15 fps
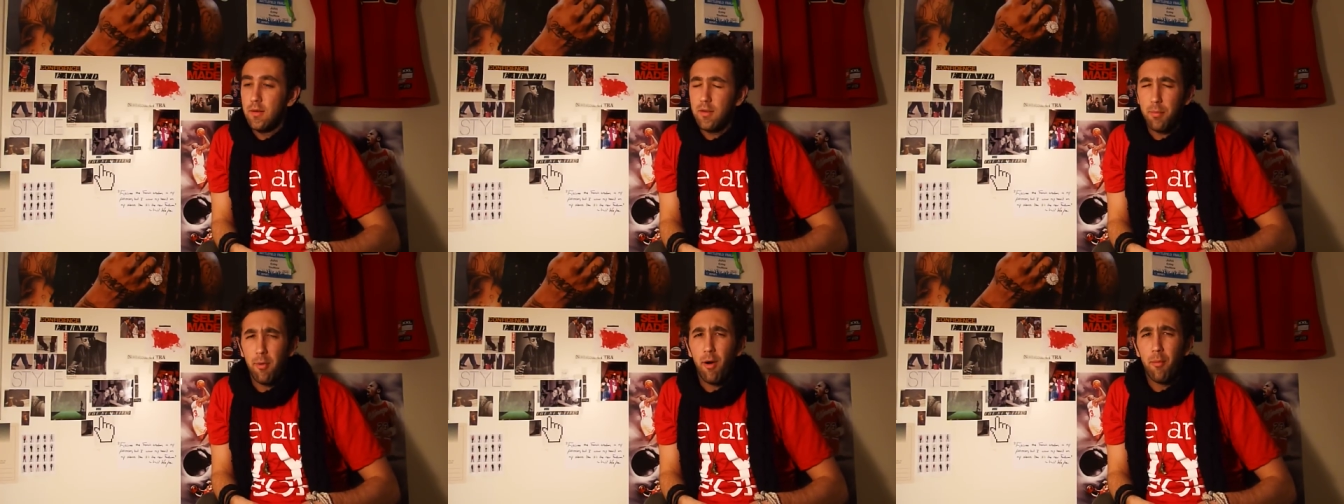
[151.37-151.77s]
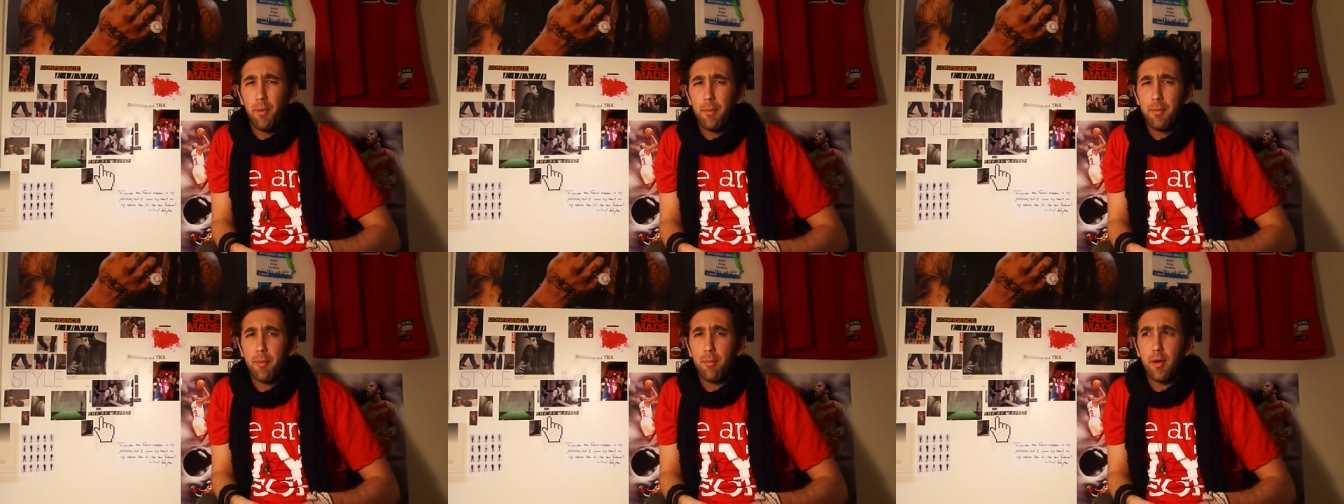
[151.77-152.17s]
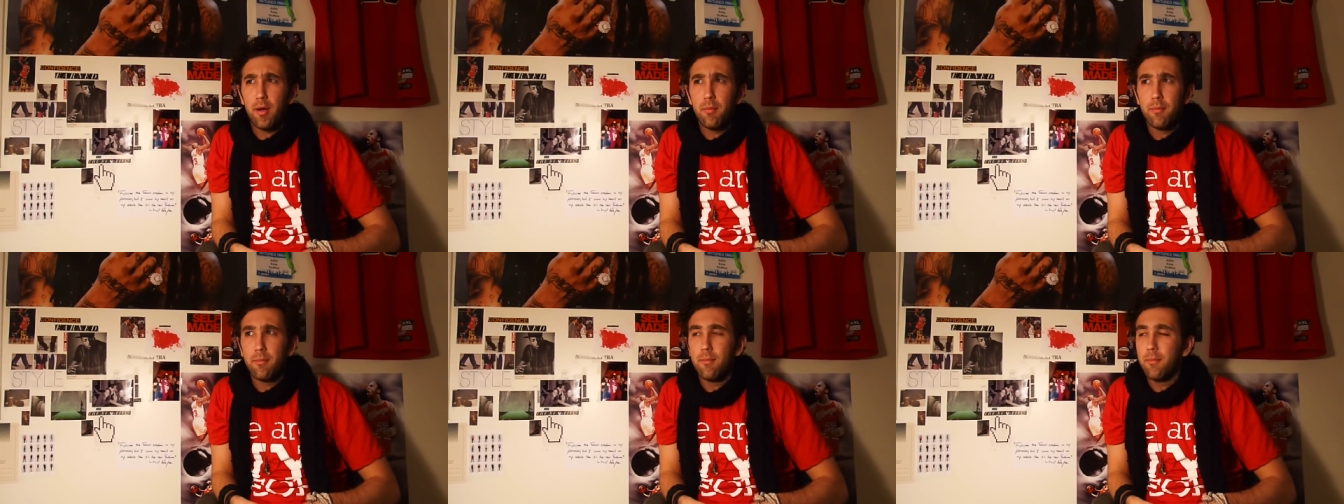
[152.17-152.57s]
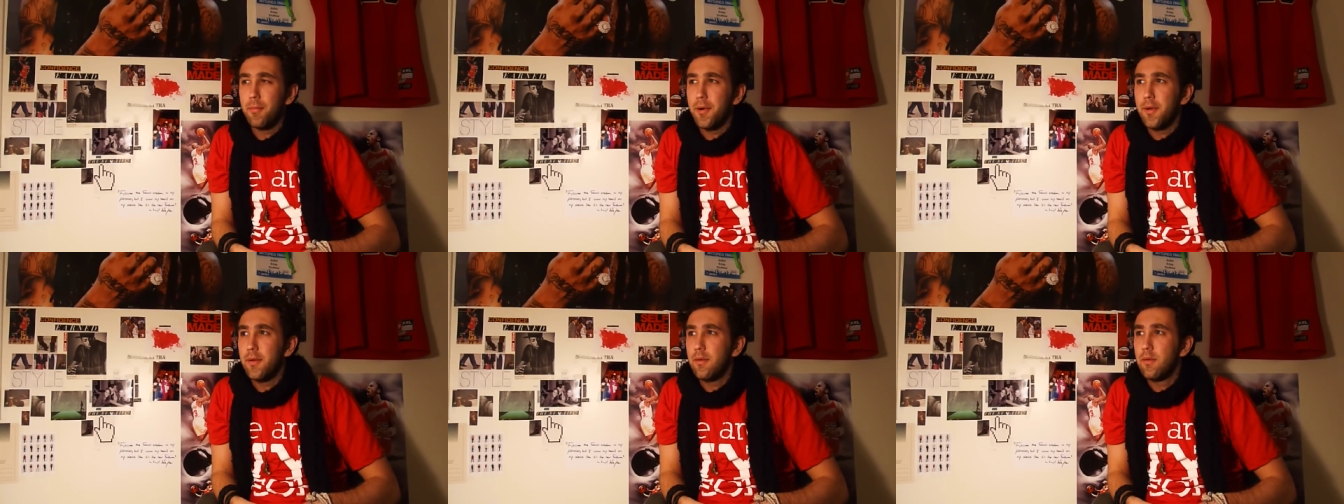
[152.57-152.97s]
Tomorrow might be a problem,
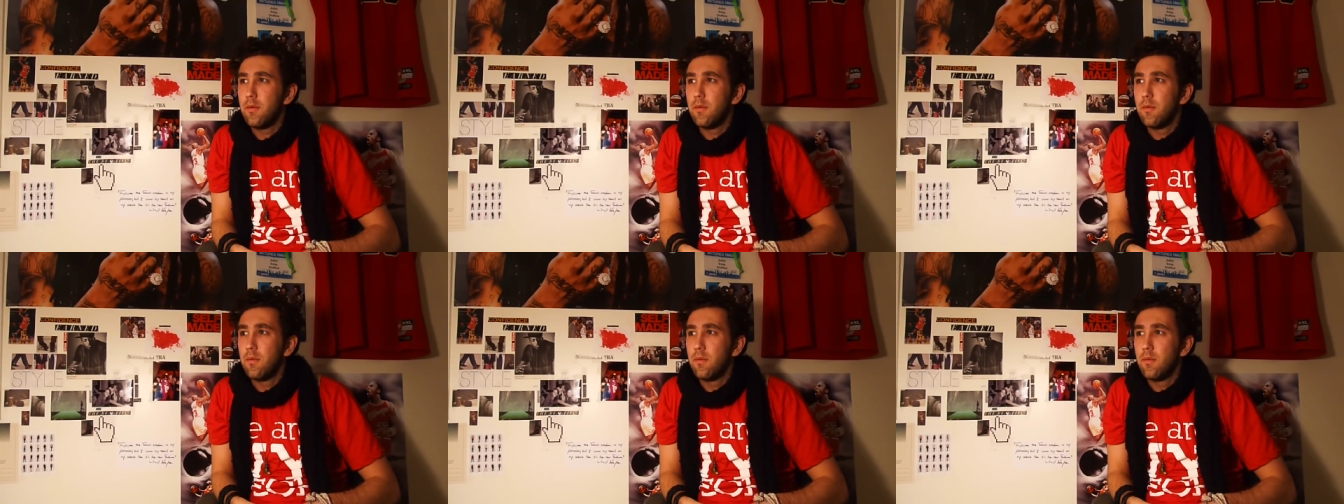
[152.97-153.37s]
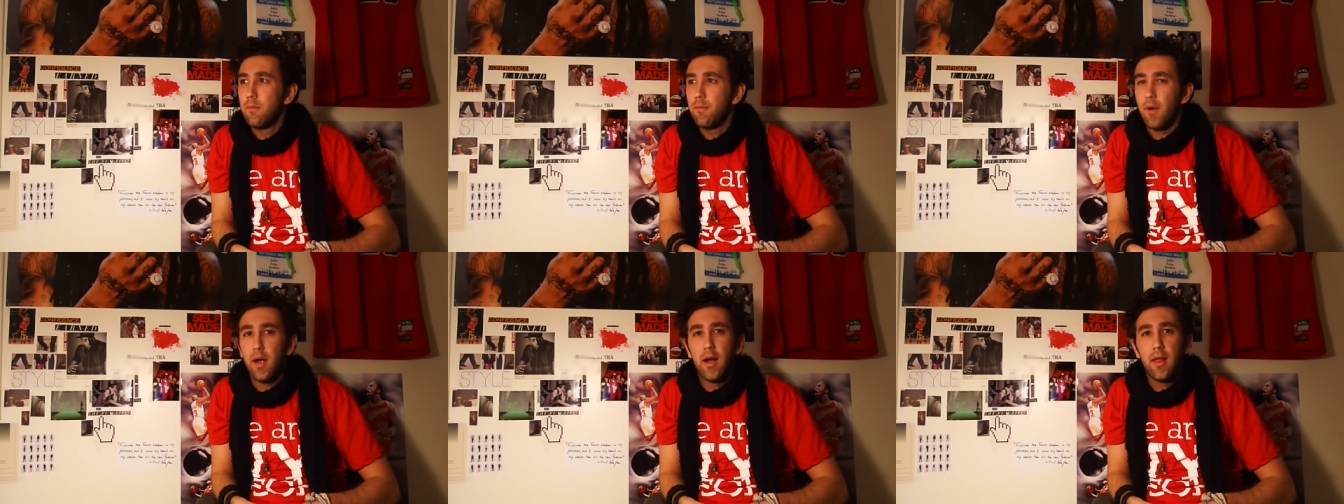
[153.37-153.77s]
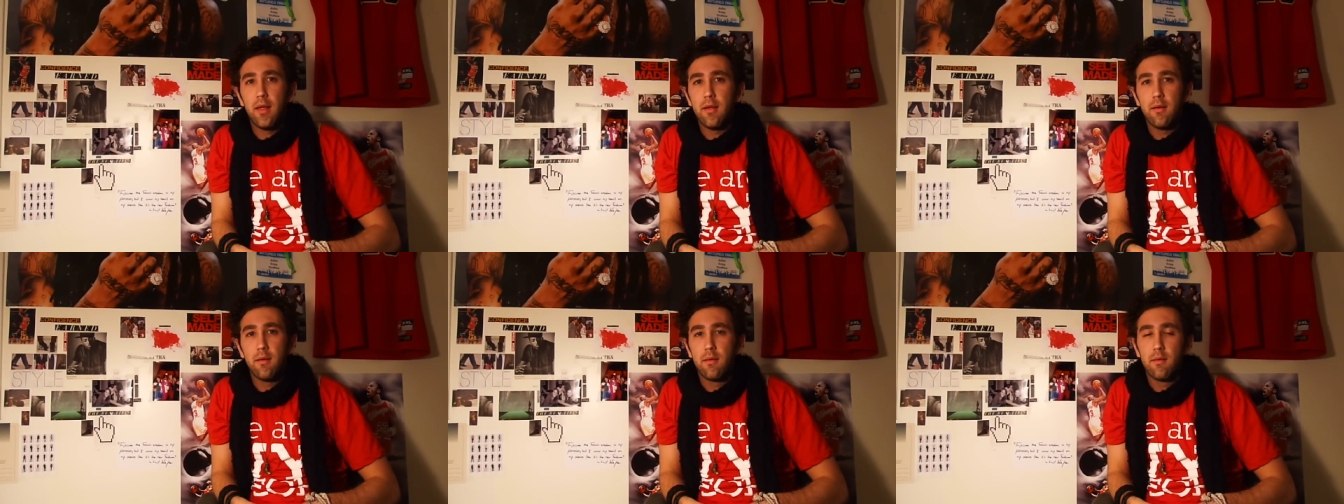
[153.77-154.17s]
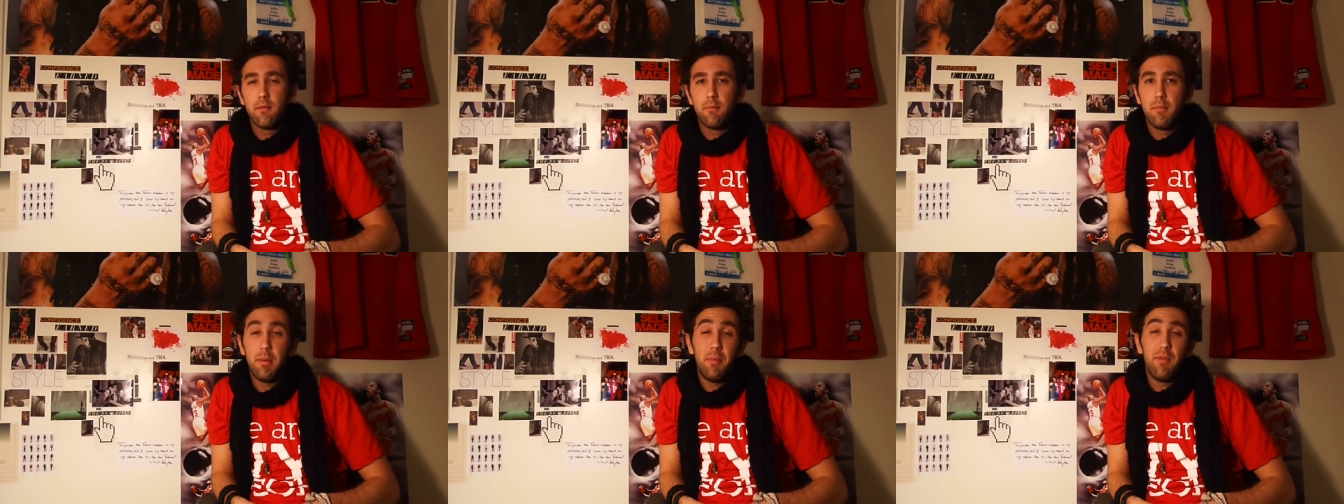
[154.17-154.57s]
but Friday,
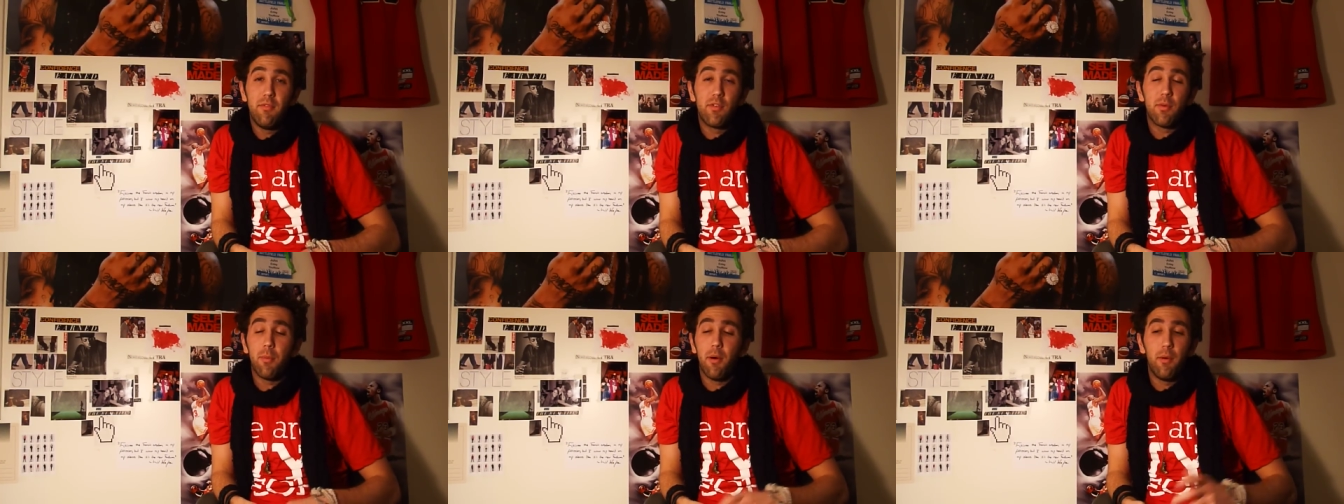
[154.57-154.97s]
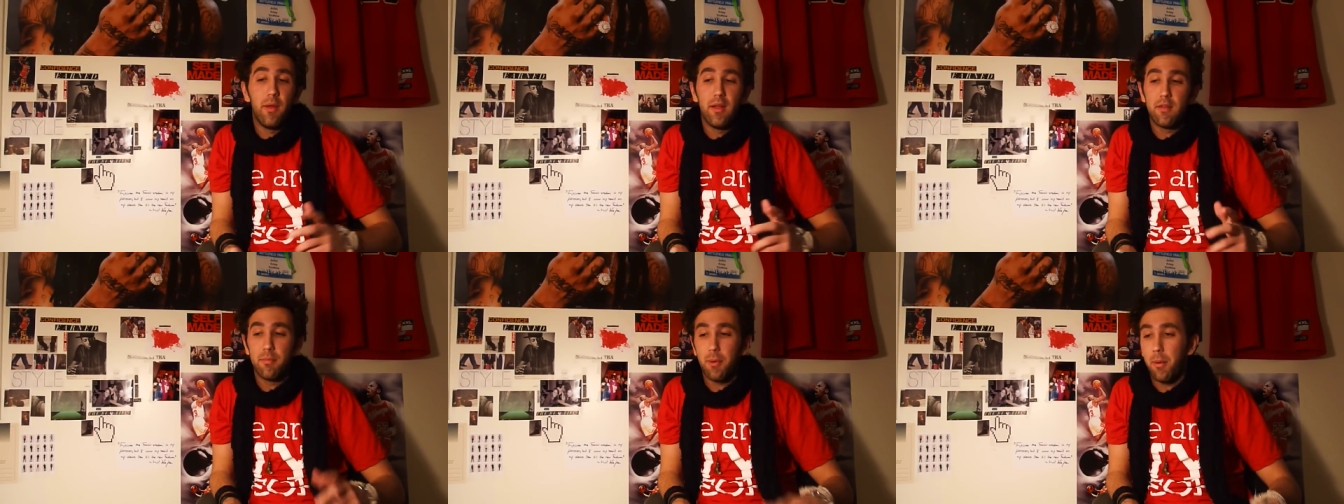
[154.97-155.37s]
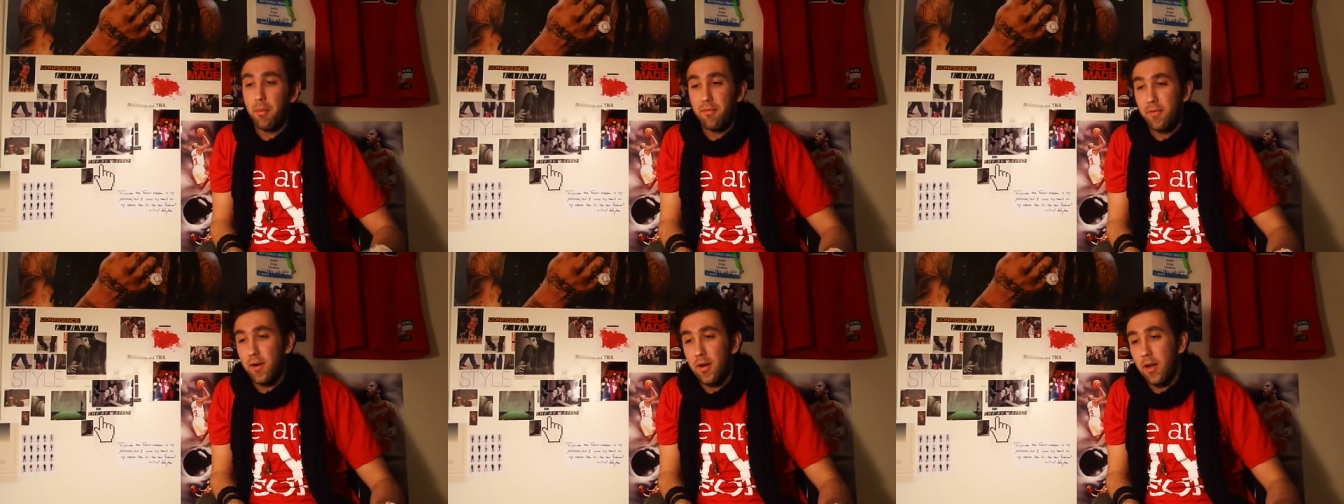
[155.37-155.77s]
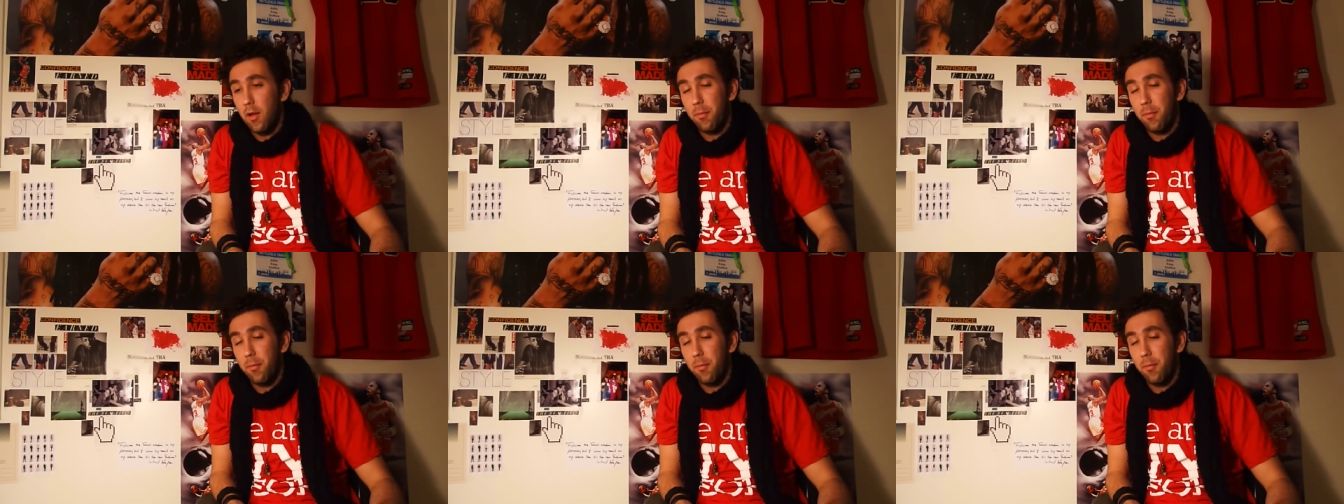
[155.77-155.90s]
maybe even tomorrow night's probably fine.